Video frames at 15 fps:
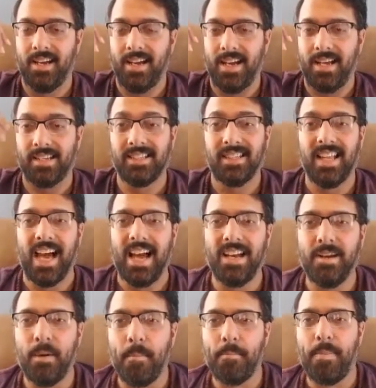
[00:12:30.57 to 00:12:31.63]
is
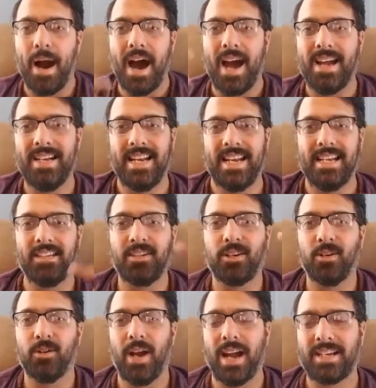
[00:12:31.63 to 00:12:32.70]
led by an
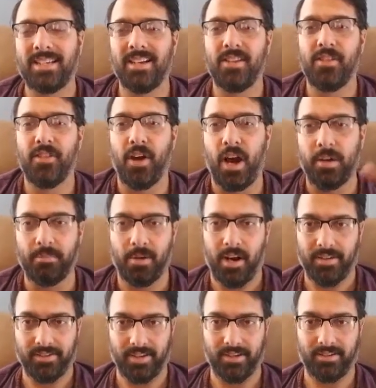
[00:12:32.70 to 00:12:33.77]
incorrect thought
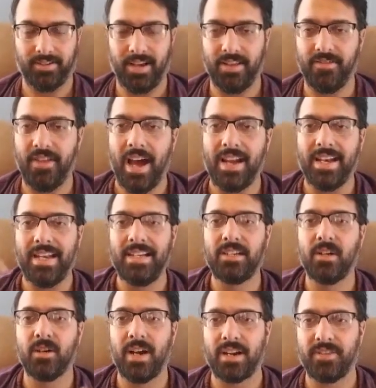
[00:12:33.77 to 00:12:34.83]
process. And that
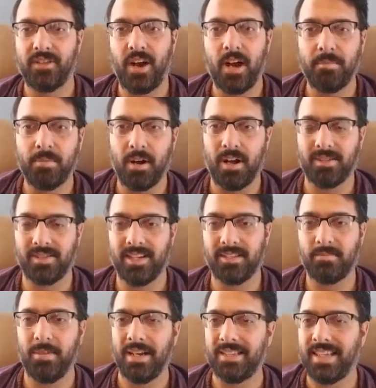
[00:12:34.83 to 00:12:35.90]
incorrect thought
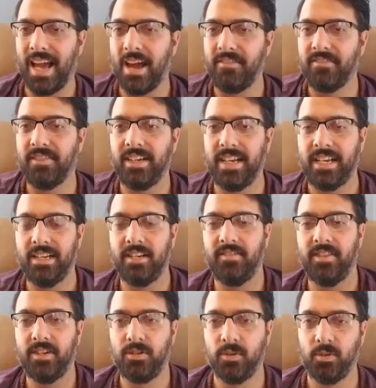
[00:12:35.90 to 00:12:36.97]
process makes every
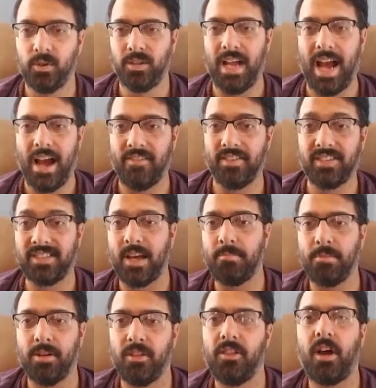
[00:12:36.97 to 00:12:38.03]
individual have a
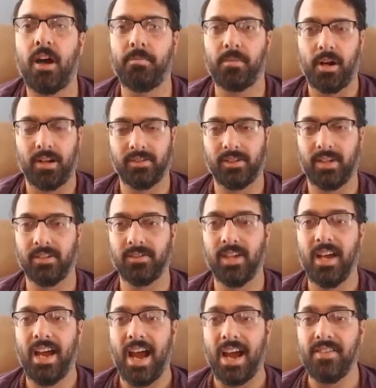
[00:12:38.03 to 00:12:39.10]
separate thought process.
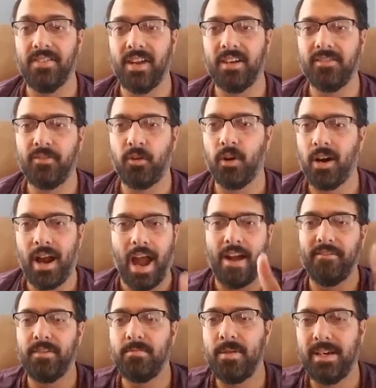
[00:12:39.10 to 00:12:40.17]
And therefore,
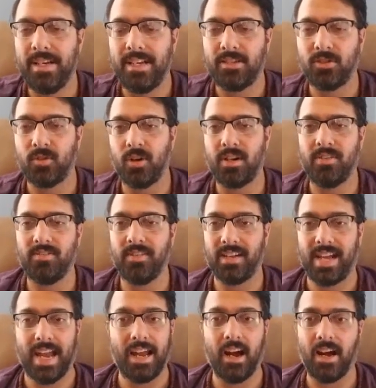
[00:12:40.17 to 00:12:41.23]
everybody is sort of
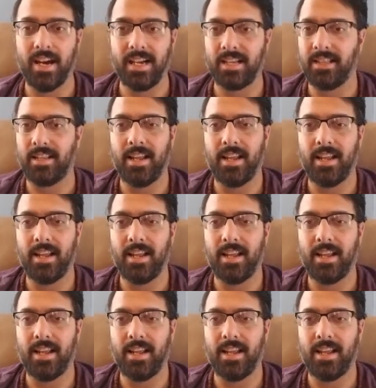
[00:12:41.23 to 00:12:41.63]
chaotic.